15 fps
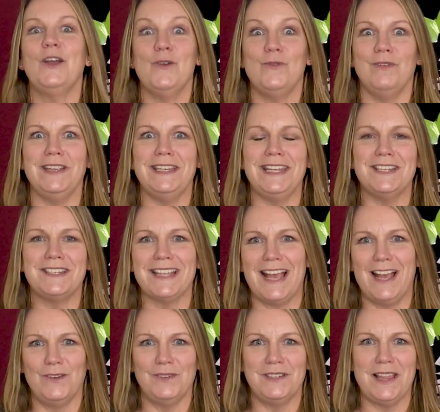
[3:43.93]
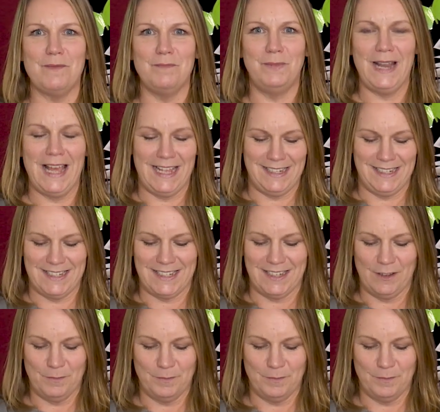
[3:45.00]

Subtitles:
Read each sound, then blend.